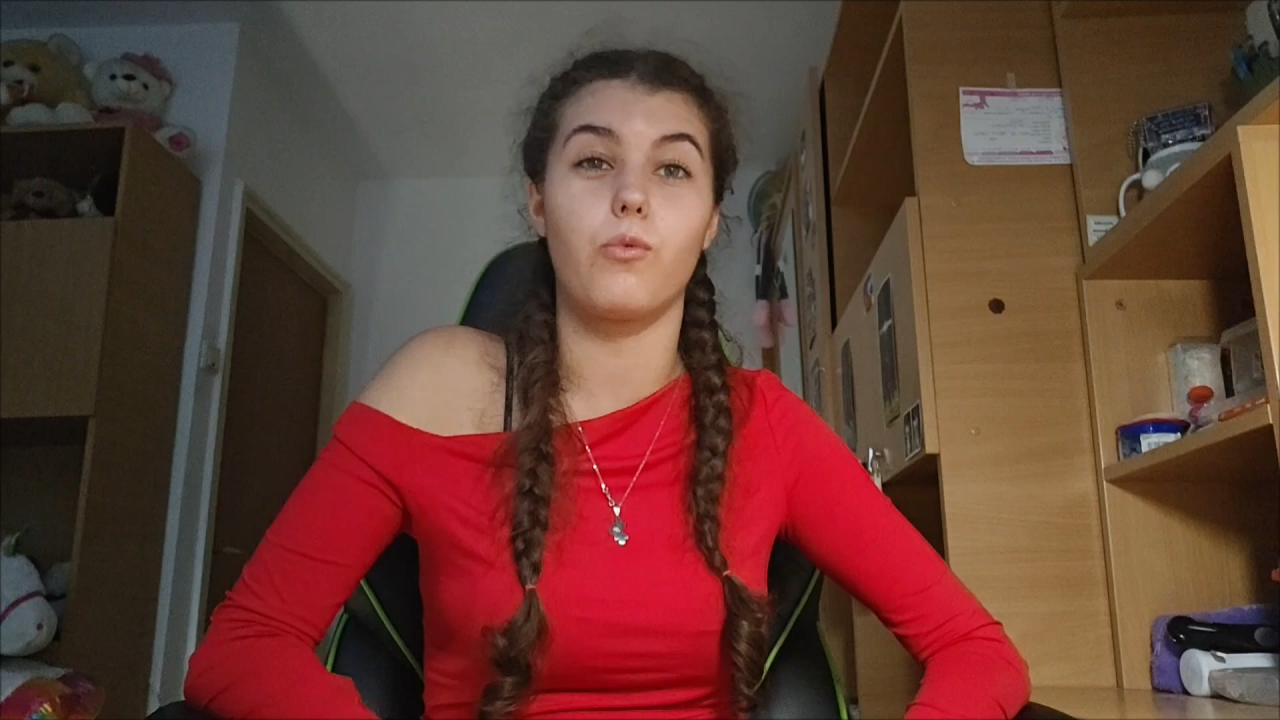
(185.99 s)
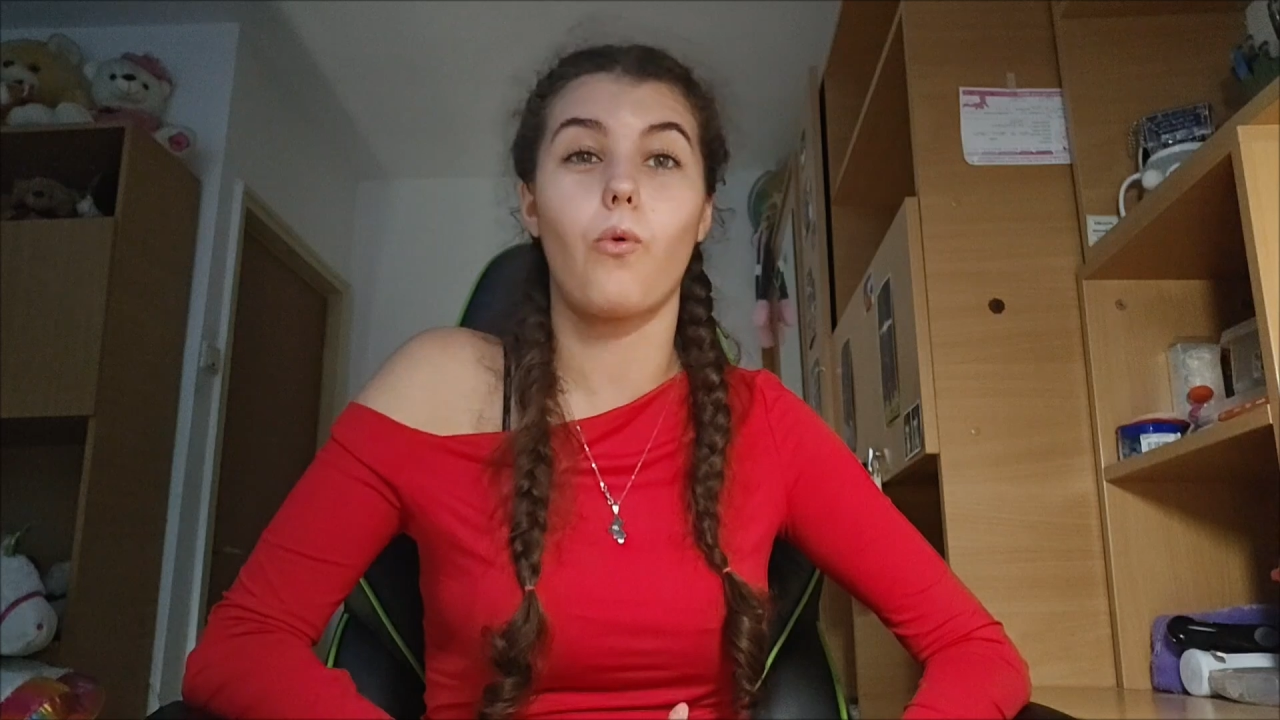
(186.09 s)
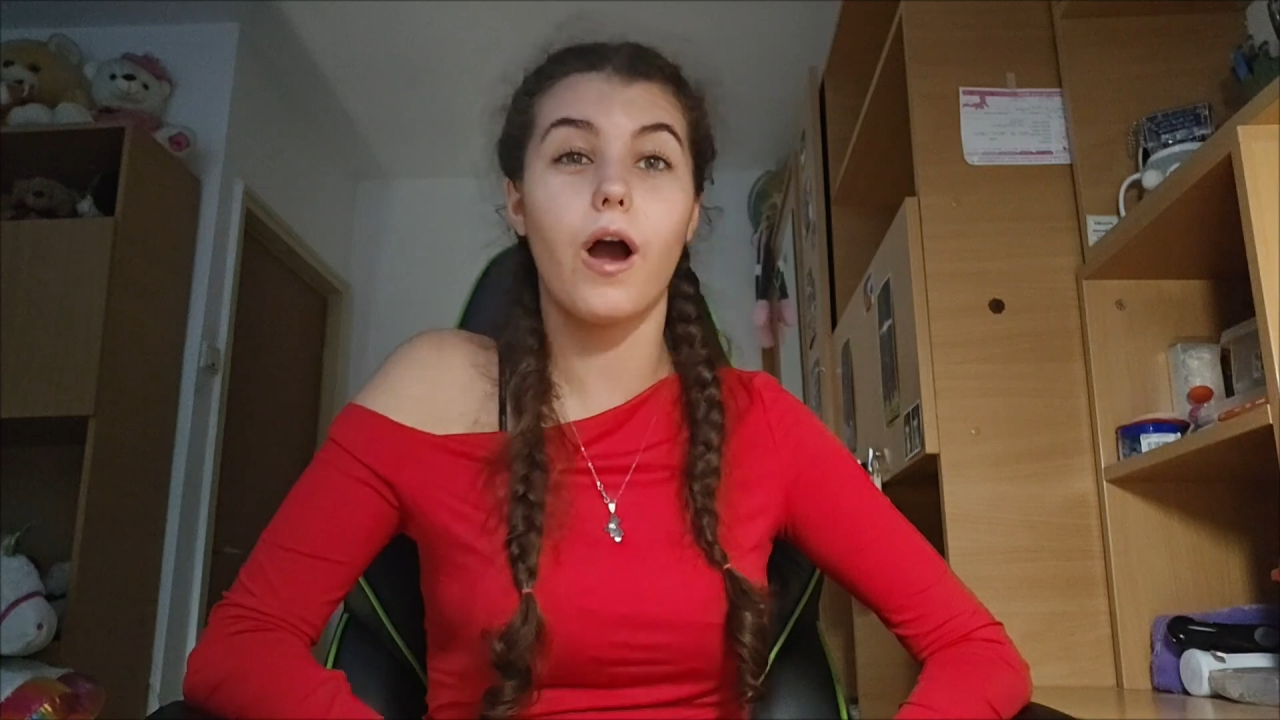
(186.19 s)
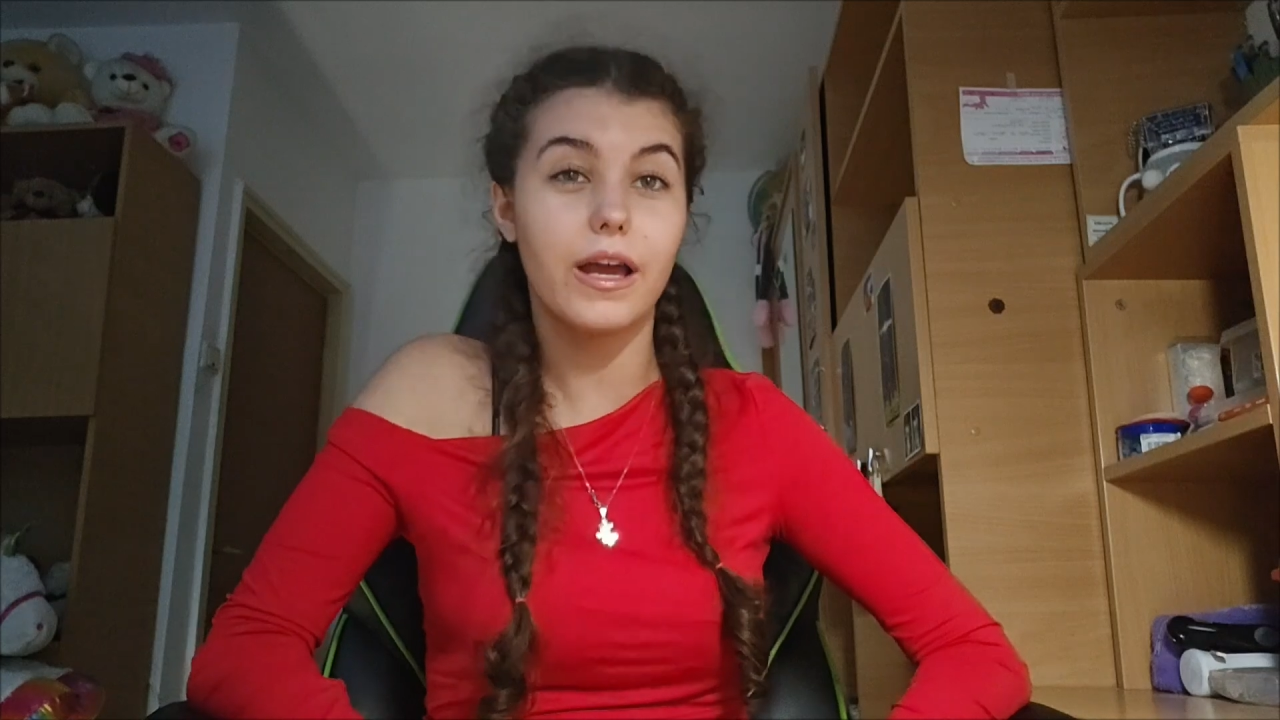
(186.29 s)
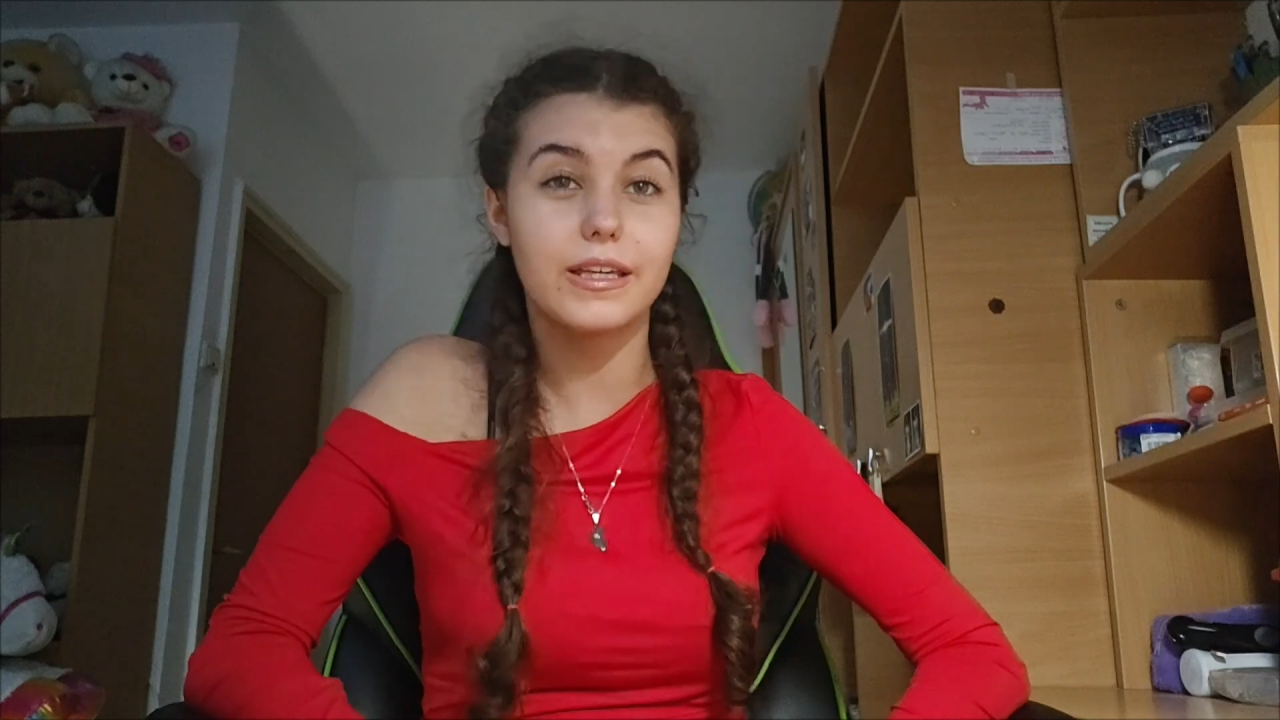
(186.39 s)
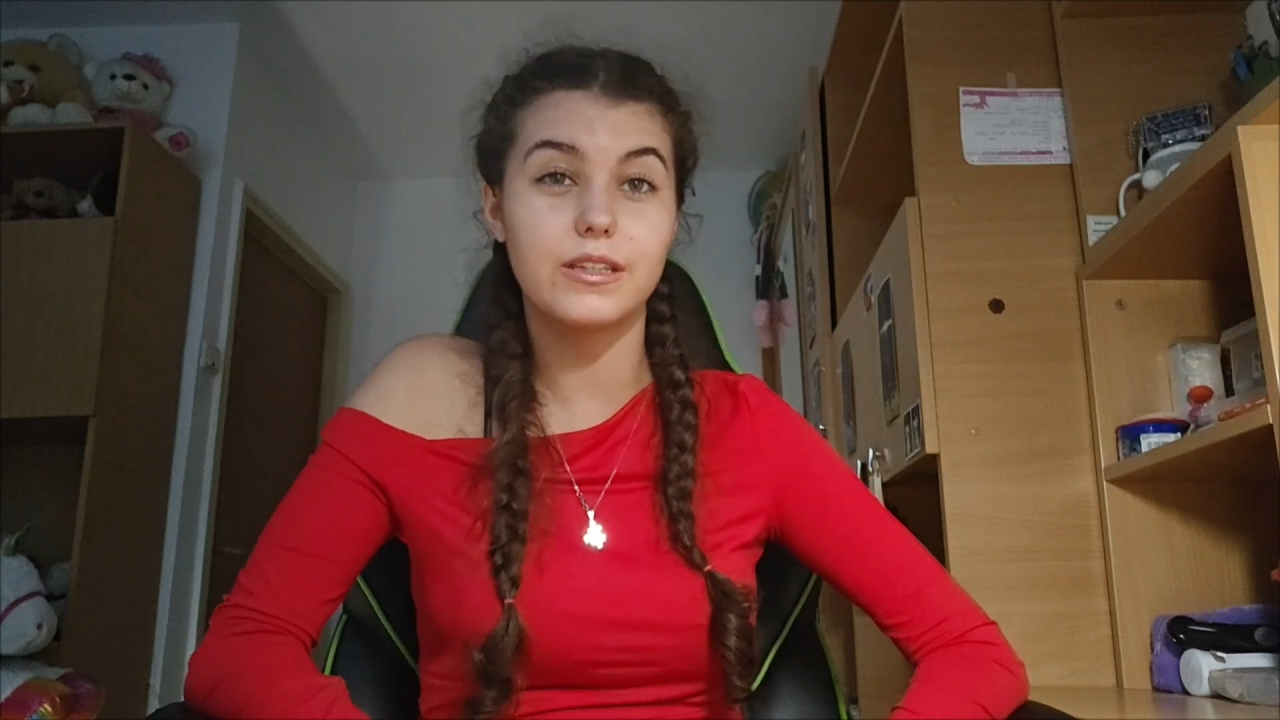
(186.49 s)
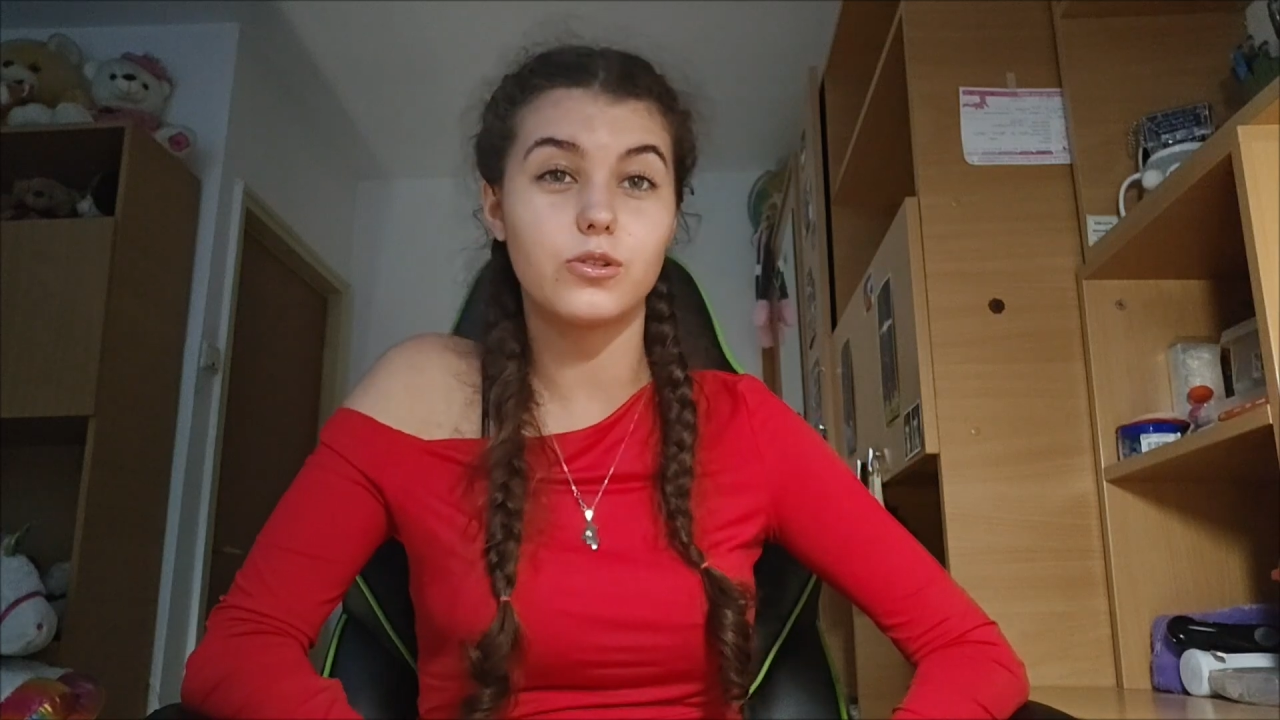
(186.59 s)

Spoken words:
why he